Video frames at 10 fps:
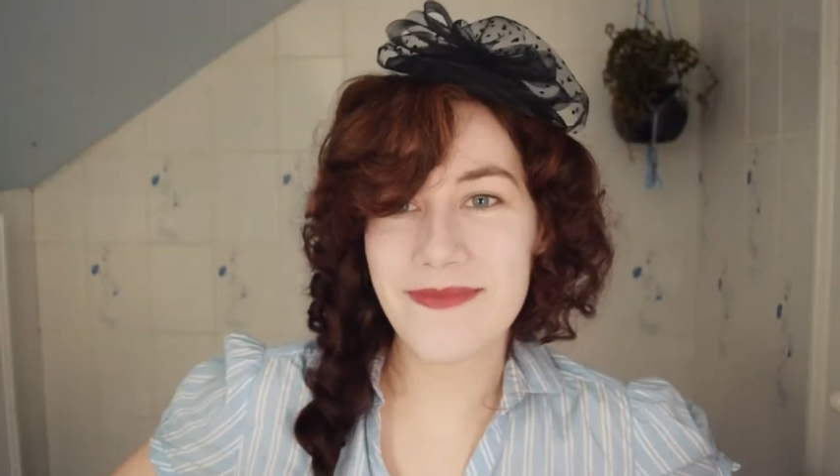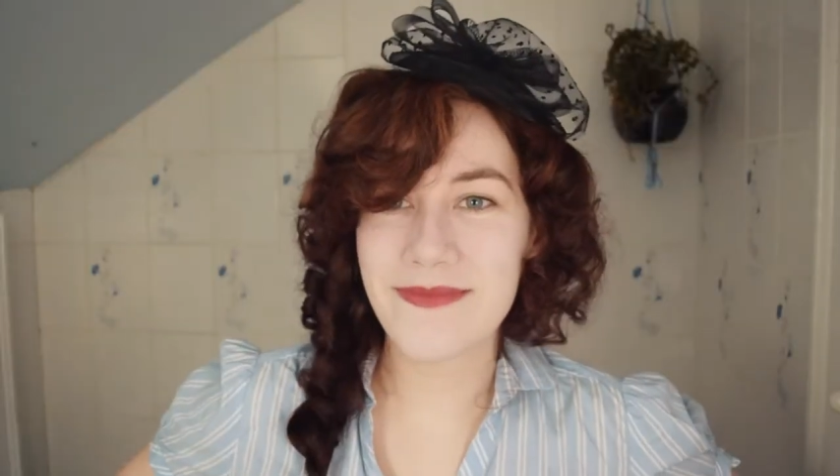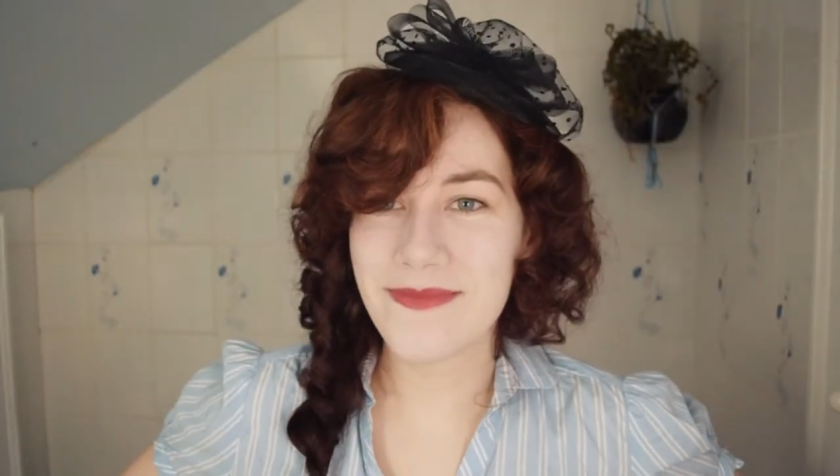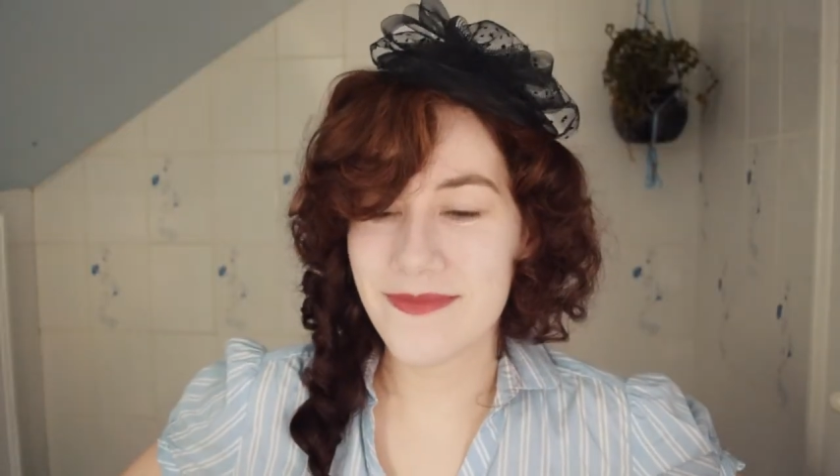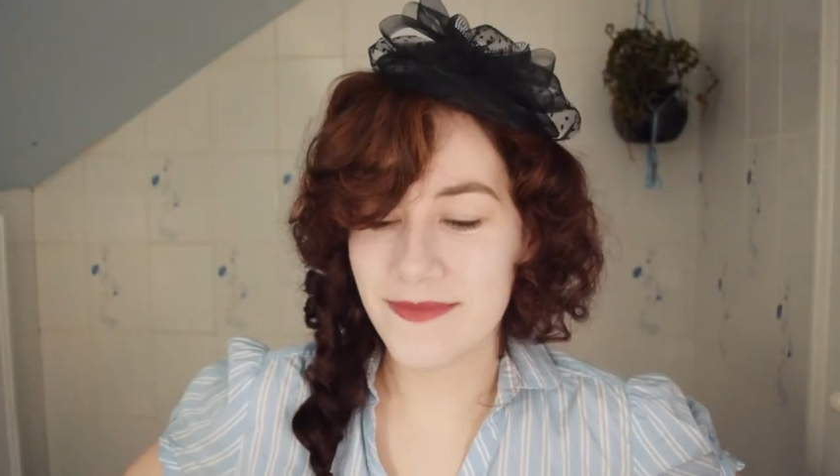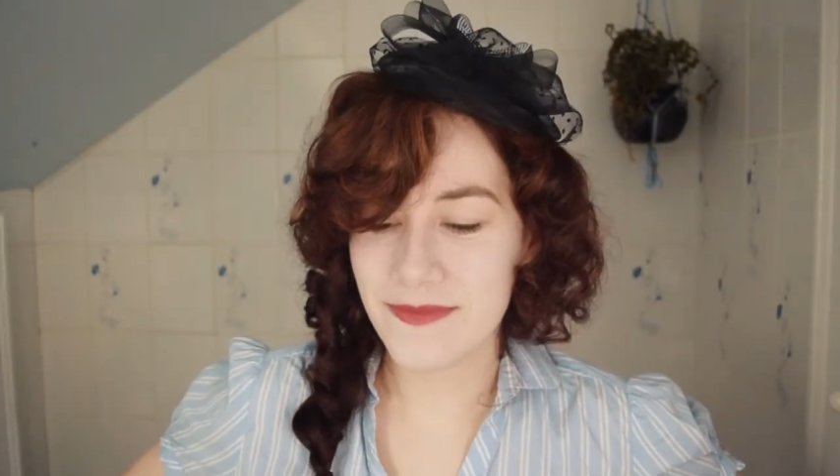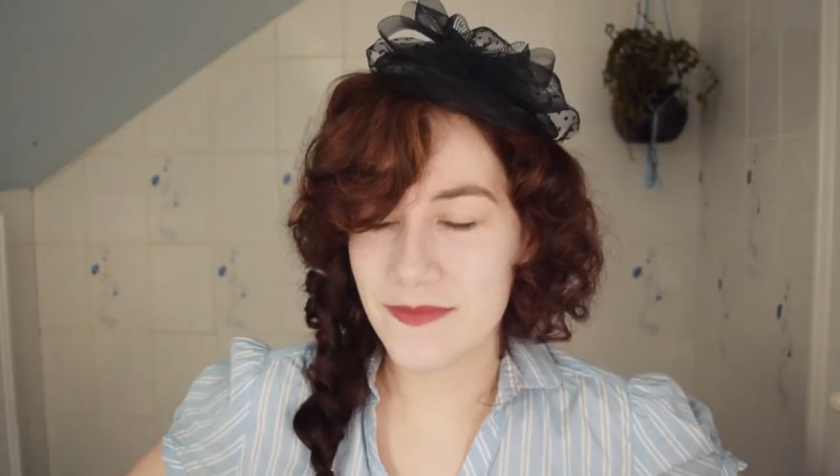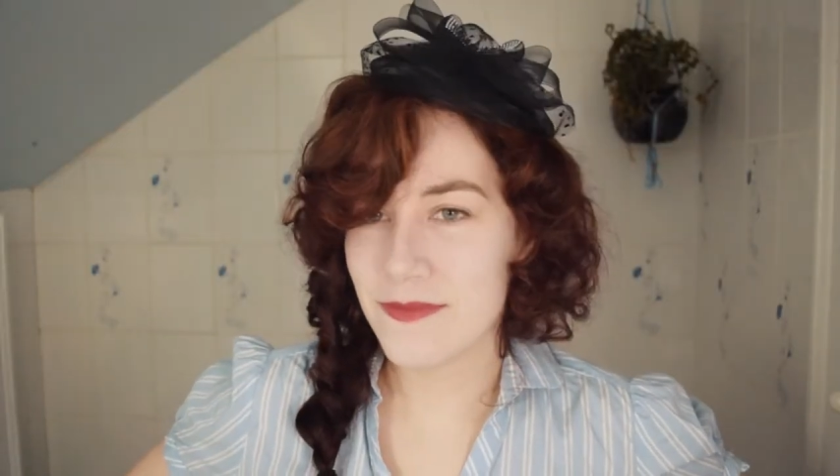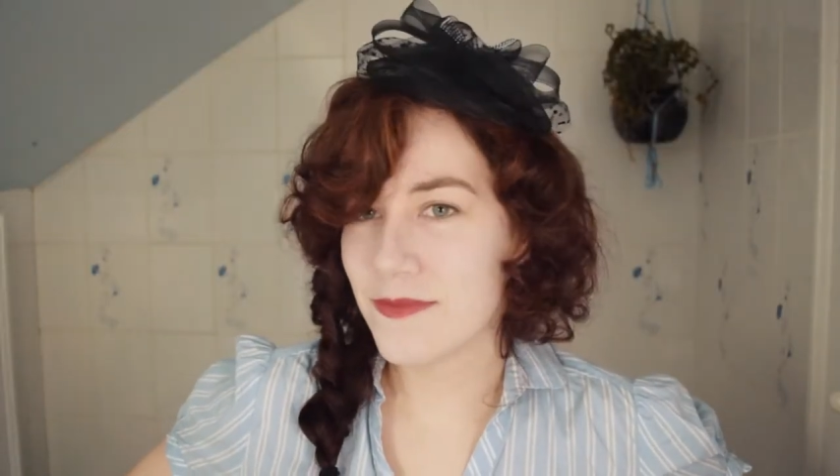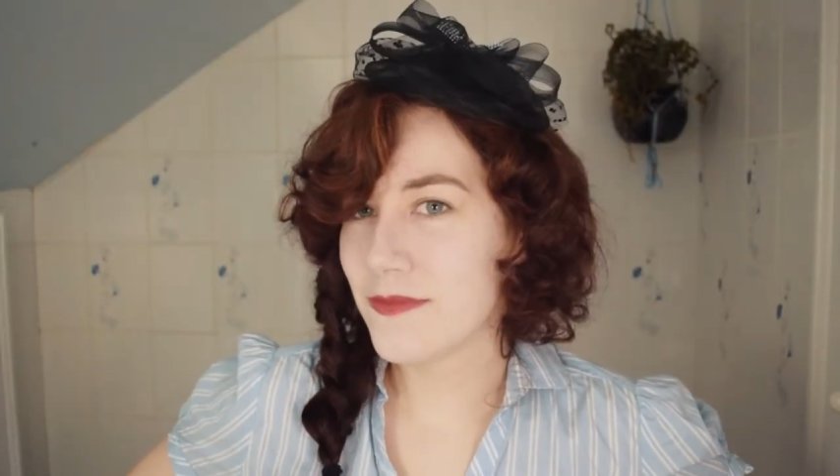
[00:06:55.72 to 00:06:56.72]
them less
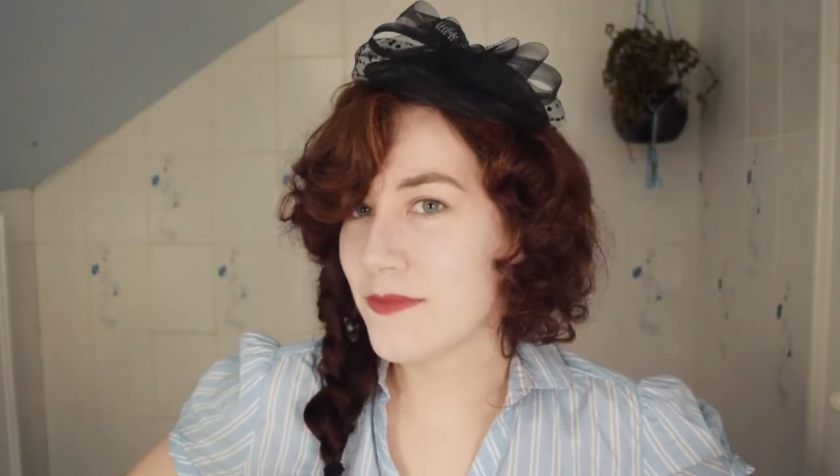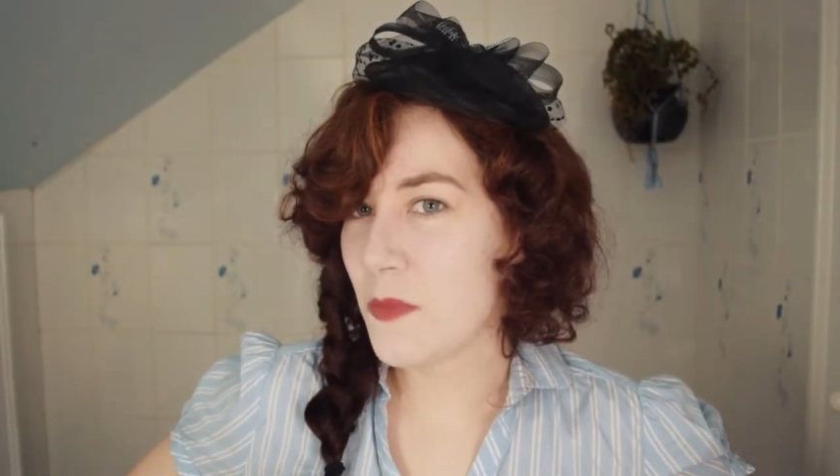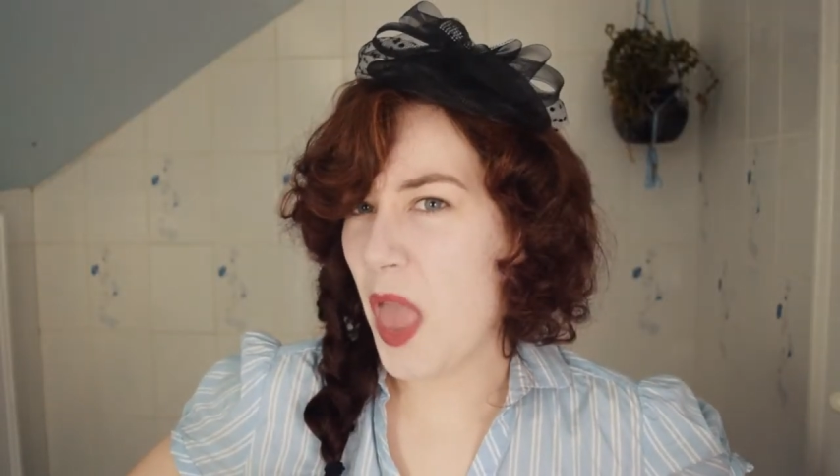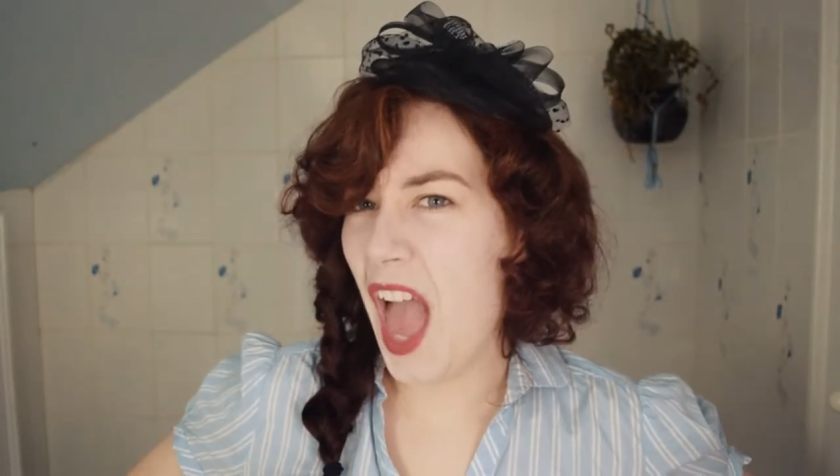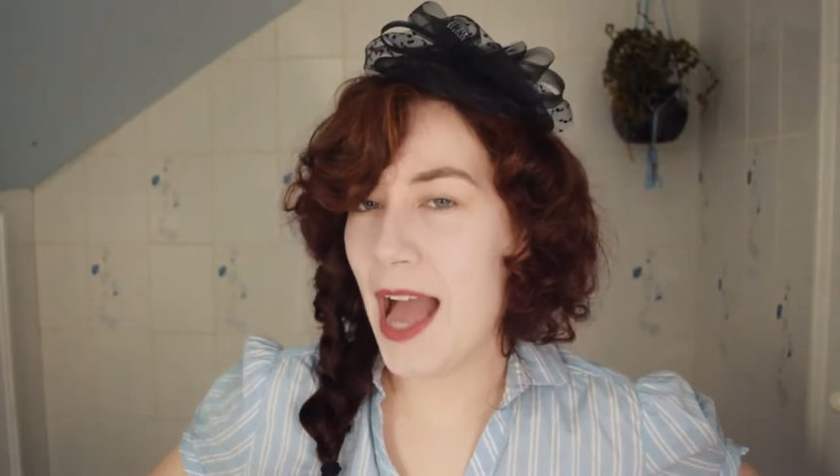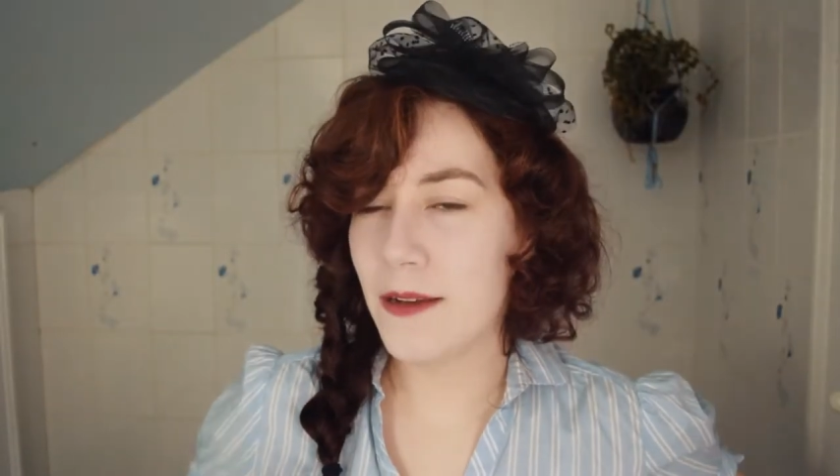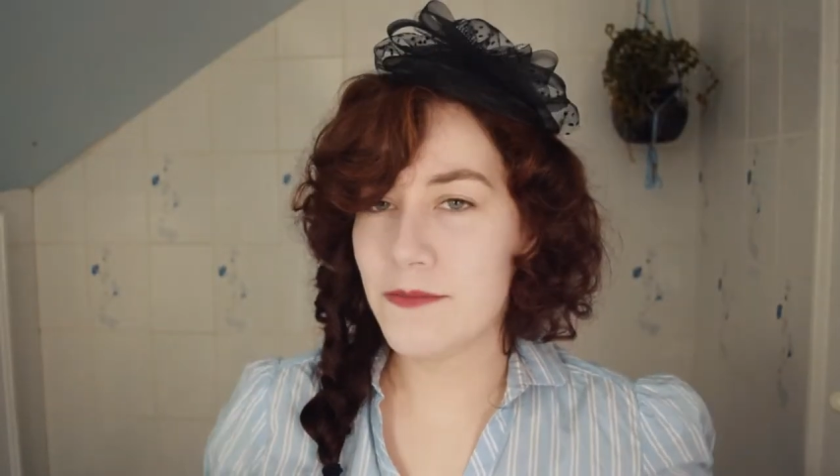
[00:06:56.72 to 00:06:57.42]
comfortable to wear